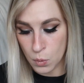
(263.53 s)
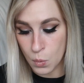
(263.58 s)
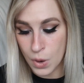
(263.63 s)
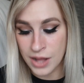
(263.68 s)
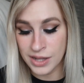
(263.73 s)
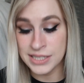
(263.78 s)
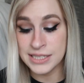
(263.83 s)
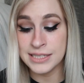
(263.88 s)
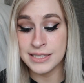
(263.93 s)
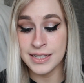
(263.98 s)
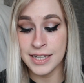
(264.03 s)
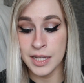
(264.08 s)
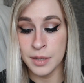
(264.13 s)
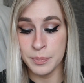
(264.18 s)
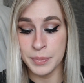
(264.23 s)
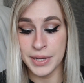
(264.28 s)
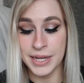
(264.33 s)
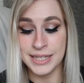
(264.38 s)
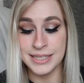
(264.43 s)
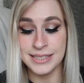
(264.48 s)
While
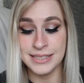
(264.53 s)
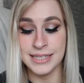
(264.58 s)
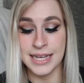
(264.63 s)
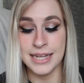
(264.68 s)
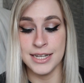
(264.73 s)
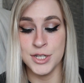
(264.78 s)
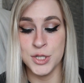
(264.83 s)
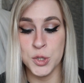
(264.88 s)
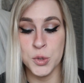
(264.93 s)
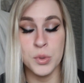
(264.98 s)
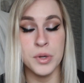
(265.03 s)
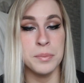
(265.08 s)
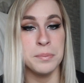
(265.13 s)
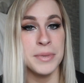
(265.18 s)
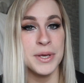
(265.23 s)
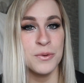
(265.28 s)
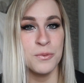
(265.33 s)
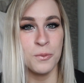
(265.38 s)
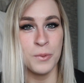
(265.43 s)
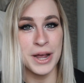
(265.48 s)
asleep, it's said to
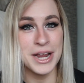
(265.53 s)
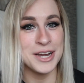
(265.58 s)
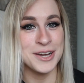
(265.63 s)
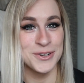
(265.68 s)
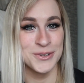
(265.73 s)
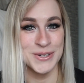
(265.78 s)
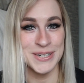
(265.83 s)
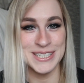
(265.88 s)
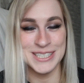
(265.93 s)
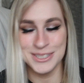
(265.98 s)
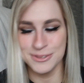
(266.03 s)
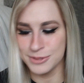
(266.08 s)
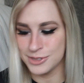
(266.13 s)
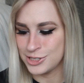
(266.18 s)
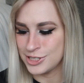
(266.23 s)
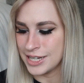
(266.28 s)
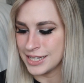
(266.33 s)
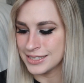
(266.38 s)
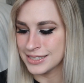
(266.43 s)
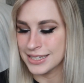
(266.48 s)
emit white noise,
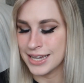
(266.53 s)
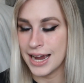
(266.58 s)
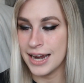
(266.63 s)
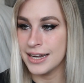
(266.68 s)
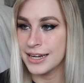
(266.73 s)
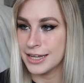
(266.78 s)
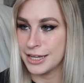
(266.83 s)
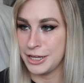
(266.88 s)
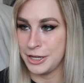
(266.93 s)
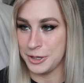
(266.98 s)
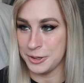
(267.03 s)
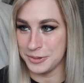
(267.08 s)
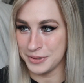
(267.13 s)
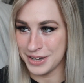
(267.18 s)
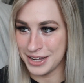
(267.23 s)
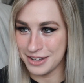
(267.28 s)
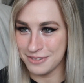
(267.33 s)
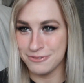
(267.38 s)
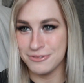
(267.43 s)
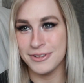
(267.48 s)
which that's kind of cute.
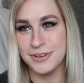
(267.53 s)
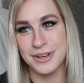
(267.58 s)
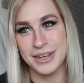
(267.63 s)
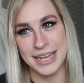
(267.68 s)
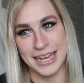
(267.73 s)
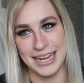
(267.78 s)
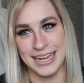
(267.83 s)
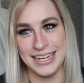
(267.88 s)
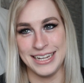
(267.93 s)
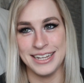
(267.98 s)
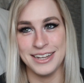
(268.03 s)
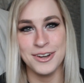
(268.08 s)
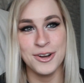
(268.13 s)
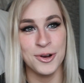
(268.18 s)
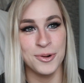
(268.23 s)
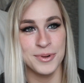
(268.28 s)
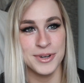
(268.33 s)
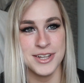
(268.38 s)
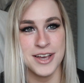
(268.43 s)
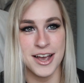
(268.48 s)
Okay, you
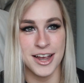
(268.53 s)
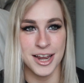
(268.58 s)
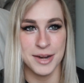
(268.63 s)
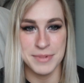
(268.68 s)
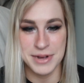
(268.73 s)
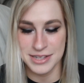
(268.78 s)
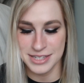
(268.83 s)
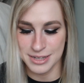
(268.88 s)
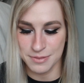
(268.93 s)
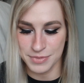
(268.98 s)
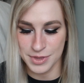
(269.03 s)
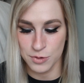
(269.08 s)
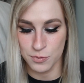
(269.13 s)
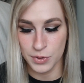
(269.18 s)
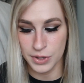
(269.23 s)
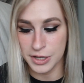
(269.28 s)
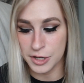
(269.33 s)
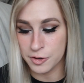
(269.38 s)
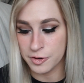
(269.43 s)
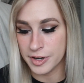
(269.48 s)
know, we're talking about something
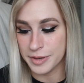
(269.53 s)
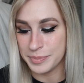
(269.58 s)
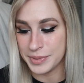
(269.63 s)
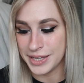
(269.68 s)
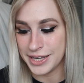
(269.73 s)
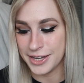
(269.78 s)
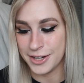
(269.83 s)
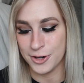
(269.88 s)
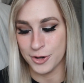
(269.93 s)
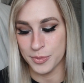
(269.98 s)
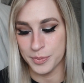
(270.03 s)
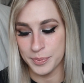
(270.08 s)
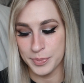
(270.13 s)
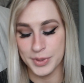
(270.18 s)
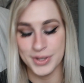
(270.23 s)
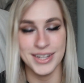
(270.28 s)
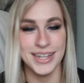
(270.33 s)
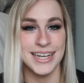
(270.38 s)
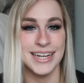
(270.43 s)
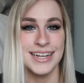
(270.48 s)
really creepy here,
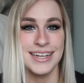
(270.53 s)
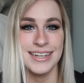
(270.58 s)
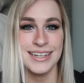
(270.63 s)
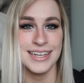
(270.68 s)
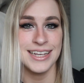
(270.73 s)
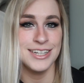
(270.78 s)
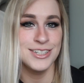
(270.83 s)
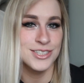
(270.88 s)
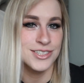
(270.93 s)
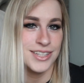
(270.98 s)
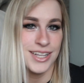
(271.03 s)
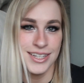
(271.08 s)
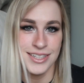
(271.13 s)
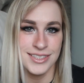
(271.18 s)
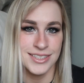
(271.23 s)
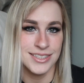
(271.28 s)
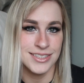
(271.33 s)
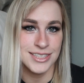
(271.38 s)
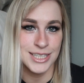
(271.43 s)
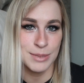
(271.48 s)
but like, he just likes
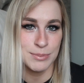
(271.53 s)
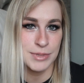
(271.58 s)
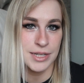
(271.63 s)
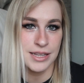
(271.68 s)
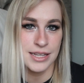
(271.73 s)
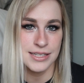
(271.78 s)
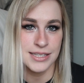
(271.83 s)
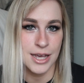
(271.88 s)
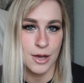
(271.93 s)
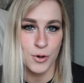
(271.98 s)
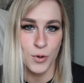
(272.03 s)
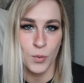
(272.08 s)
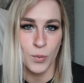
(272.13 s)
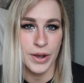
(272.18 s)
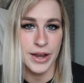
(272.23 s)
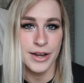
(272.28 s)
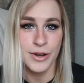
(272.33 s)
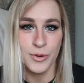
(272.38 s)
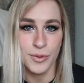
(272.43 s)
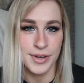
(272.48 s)
to sleep to the sound of
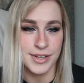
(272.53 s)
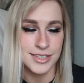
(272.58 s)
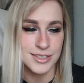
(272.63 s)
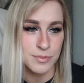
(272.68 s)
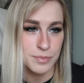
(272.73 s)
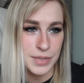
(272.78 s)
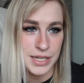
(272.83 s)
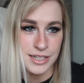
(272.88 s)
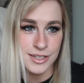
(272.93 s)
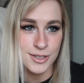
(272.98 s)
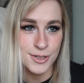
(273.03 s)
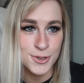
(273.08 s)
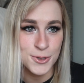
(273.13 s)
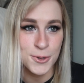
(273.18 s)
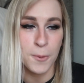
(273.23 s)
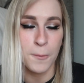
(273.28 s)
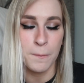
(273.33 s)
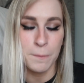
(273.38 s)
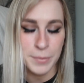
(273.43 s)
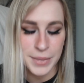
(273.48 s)
white noise. Me
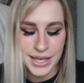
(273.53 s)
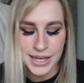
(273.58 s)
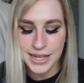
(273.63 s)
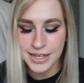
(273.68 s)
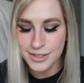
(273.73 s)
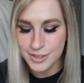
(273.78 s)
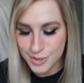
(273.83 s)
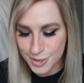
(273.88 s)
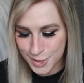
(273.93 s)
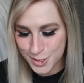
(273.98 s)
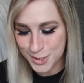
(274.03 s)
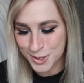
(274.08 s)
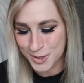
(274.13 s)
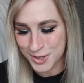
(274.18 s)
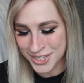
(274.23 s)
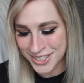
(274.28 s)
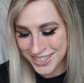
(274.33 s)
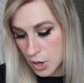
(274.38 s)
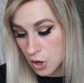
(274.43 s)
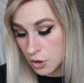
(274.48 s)
too, me too.
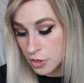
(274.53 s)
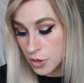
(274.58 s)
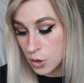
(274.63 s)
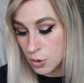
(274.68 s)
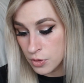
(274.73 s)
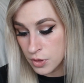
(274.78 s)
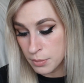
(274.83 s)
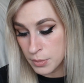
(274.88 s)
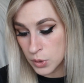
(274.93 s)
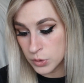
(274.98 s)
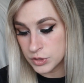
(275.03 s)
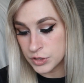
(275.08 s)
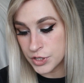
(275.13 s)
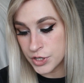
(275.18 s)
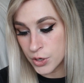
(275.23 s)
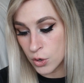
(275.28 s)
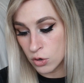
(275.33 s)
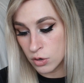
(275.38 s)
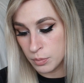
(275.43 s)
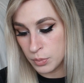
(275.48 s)
Although the most
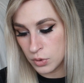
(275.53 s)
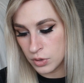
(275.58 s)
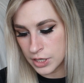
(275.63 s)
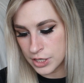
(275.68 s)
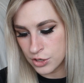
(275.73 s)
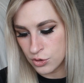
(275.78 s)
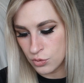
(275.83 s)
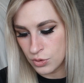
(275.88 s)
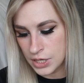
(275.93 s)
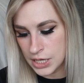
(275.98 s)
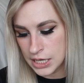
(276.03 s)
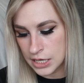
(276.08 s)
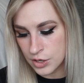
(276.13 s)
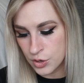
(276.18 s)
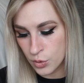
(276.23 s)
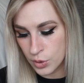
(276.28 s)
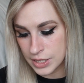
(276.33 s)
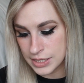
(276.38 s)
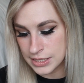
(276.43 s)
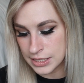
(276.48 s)
notable and unique
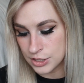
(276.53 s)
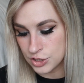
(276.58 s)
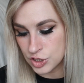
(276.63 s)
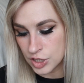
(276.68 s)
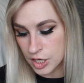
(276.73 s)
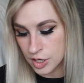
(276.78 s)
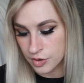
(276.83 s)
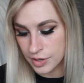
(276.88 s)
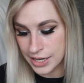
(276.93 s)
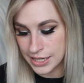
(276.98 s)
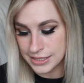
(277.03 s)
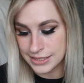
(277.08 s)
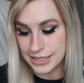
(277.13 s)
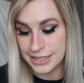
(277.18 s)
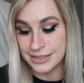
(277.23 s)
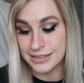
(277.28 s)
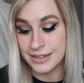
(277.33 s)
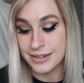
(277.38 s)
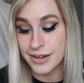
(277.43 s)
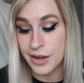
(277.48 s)
noise it generates
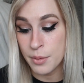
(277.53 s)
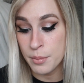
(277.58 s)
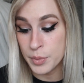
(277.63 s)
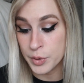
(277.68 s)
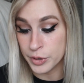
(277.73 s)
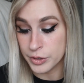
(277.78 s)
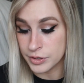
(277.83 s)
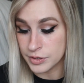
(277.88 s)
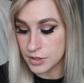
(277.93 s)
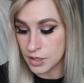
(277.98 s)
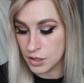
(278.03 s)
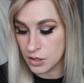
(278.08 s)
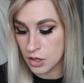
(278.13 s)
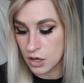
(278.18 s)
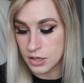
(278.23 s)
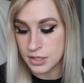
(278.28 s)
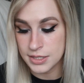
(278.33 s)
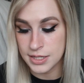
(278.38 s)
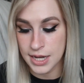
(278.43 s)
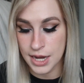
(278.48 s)
is numbers
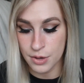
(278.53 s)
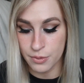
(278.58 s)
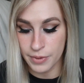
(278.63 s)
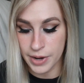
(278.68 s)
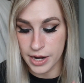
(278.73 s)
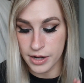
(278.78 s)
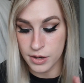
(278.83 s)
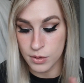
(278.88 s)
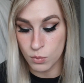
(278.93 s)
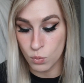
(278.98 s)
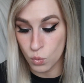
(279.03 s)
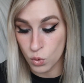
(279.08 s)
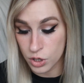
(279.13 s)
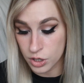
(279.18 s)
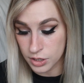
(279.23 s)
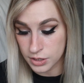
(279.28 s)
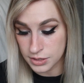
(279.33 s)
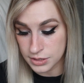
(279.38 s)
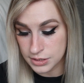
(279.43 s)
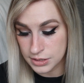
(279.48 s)
alongside random
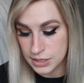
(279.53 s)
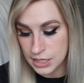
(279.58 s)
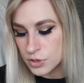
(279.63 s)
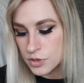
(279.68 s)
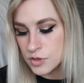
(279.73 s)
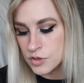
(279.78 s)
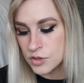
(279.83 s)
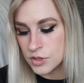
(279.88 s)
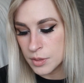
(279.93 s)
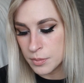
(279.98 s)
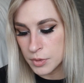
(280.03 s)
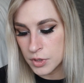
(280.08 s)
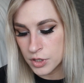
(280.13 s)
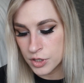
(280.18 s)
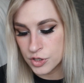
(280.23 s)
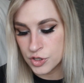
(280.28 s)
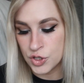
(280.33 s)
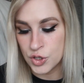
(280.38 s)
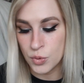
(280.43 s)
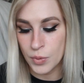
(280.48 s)
words,
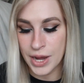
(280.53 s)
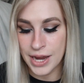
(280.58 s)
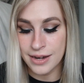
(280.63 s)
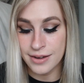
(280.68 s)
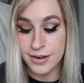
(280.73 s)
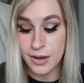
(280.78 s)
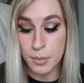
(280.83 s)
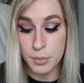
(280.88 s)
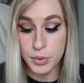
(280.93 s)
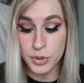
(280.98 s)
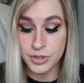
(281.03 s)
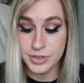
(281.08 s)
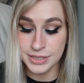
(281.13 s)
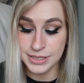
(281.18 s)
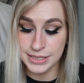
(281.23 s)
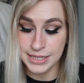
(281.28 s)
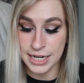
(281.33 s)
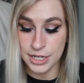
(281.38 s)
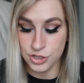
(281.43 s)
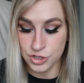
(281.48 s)
similar to a numbers
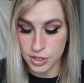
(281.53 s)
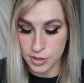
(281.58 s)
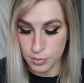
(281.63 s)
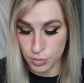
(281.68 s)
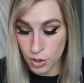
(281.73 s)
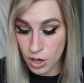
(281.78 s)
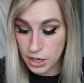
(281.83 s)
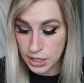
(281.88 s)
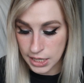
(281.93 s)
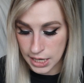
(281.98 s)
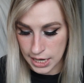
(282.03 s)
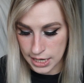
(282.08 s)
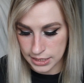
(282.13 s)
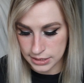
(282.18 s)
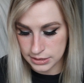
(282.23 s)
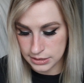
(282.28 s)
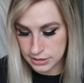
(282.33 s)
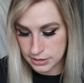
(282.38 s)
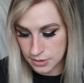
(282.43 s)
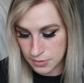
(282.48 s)
station
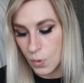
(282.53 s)
broadcast.